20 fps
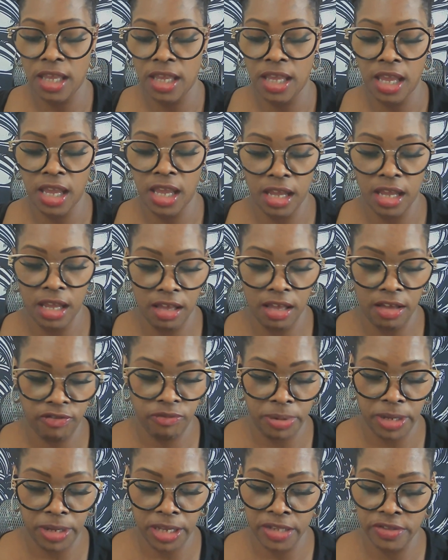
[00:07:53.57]
King of
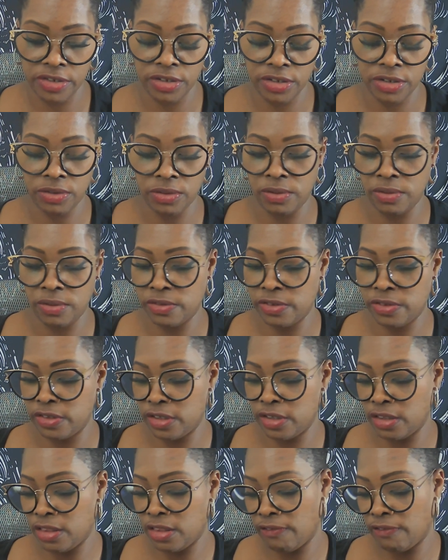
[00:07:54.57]
Pentacles,
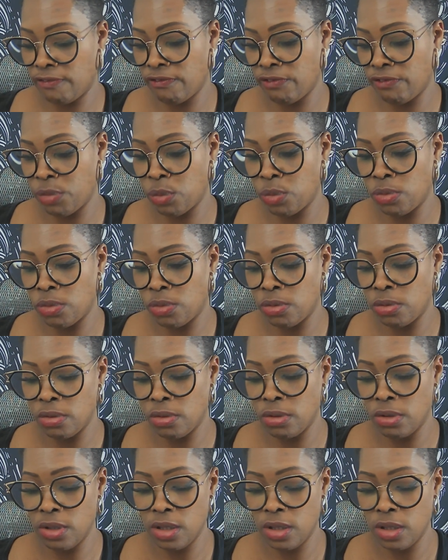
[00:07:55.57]
the Fool,